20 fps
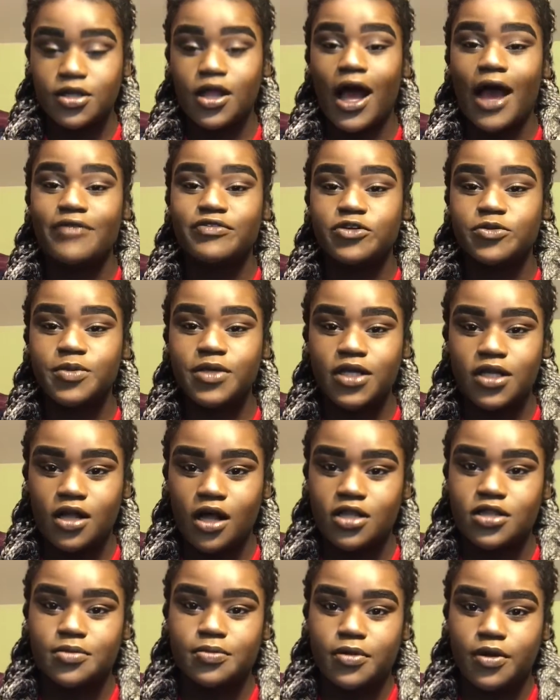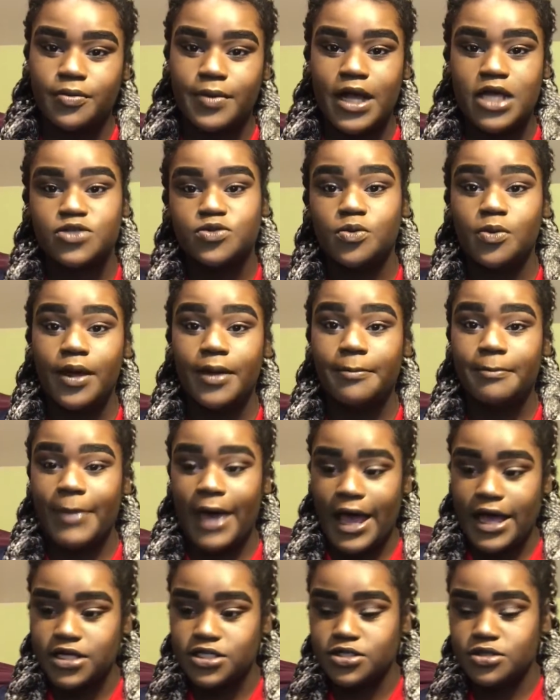after we got the blunt mask, we went
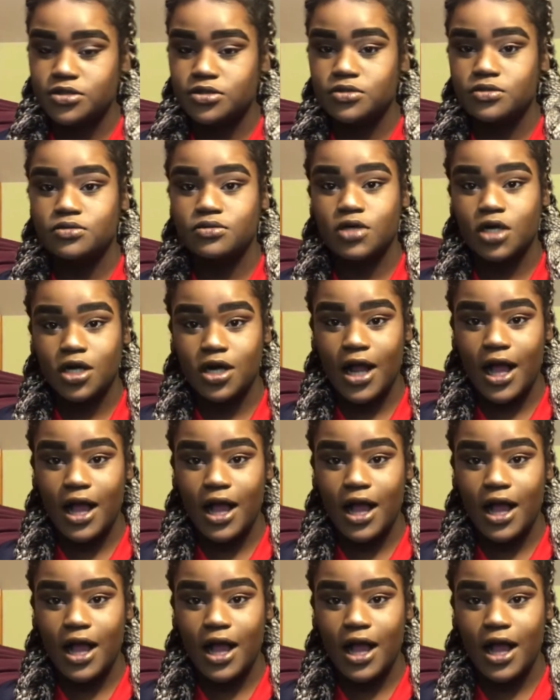back to her